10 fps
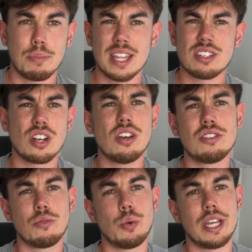But there's loads
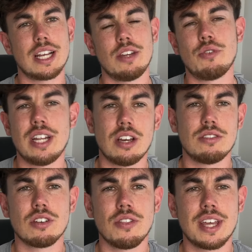of weekly
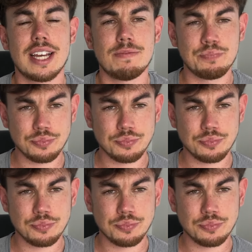reloads on there.